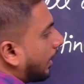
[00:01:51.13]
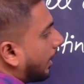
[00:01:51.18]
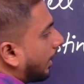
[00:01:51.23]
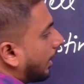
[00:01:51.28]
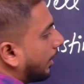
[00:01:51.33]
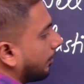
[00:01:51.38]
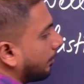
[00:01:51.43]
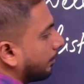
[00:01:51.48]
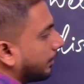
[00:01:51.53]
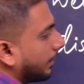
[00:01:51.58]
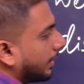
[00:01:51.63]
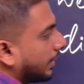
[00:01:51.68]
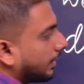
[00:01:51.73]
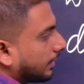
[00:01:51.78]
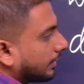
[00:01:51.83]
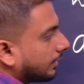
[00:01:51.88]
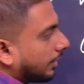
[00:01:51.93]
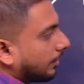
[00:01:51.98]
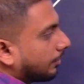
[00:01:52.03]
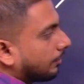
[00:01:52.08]
and
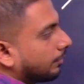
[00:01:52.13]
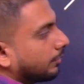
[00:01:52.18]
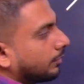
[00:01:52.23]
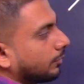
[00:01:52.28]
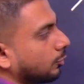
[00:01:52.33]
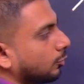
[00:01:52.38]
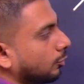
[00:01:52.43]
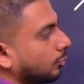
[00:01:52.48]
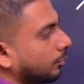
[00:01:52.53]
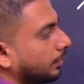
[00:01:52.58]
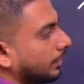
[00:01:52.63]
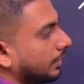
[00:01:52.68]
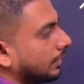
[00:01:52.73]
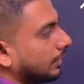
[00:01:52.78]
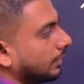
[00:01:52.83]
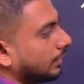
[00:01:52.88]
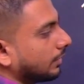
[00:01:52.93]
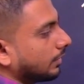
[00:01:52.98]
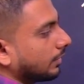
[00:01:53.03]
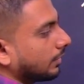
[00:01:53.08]
make them to
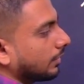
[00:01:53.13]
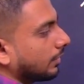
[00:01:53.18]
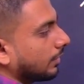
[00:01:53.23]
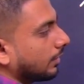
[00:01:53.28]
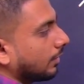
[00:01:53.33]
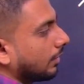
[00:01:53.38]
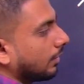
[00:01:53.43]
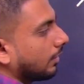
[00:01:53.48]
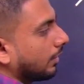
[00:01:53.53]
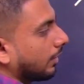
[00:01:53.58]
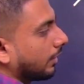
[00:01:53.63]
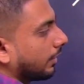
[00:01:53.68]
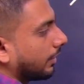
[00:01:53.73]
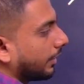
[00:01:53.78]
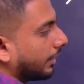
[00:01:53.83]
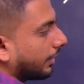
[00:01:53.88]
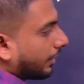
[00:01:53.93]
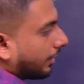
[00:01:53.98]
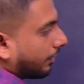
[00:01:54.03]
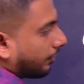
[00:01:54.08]
be
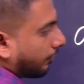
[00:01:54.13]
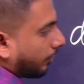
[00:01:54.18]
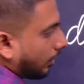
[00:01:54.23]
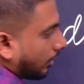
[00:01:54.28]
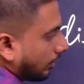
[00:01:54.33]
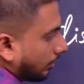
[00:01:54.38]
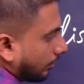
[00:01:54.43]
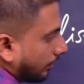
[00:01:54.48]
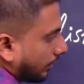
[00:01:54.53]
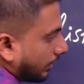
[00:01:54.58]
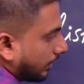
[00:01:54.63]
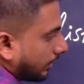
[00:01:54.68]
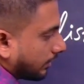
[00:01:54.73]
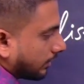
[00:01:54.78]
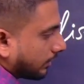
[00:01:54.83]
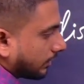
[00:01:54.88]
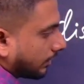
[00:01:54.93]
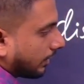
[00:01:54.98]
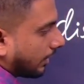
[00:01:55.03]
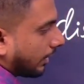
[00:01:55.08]
cricket
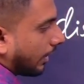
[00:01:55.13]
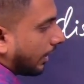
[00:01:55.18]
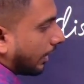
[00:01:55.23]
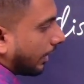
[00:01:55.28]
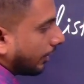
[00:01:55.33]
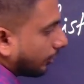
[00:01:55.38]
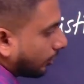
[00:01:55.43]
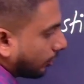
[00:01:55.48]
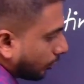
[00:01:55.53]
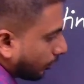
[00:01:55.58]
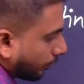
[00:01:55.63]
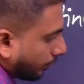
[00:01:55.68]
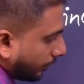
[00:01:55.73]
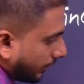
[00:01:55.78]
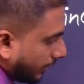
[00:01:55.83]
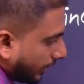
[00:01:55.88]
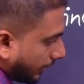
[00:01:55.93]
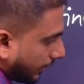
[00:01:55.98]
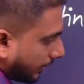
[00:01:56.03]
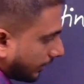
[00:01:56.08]
followers and group
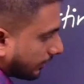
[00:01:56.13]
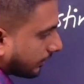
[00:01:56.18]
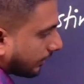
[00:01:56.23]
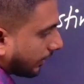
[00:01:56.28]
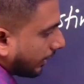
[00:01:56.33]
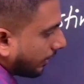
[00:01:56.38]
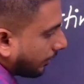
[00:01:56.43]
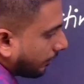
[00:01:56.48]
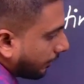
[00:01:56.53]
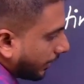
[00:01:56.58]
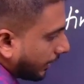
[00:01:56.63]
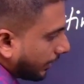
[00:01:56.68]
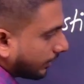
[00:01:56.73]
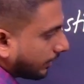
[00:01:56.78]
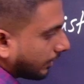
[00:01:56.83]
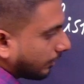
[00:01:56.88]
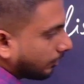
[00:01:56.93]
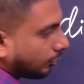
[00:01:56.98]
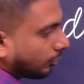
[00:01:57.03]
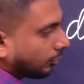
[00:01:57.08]
these and make
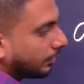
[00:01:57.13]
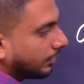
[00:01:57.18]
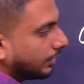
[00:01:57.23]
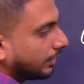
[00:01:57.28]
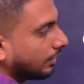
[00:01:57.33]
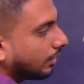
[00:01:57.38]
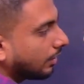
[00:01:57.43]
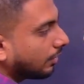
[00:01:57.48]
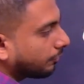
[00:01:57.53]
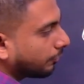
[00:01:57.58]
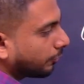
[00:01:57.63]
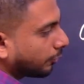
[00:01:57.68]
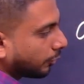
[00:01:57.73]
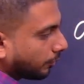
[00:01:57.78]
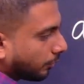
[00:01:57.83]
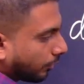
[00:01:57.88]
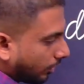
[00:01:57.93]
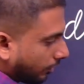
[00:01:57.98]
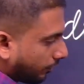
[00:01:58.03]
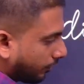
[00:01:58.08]
them to be a
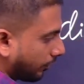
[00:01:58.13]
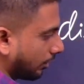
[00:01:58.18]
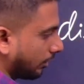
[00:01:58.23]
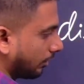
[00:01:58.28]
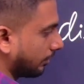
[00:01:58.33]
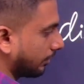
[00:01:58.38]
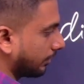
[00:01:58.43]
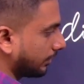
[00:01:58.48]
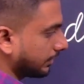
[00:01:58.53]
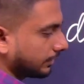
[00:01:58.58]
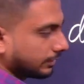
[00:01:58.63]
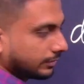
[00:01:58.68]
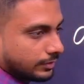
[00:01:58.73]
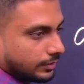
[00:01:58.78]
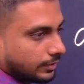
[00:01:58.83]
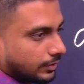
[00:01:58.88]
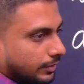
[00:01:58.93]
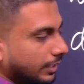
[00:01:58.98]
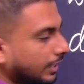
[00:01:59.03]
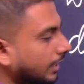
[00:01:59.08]
football follower?
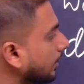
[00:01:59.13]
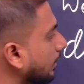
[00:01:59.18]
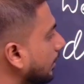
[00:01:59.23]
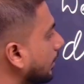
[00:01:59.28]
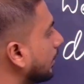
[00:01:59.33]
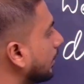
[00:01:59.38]
Okay,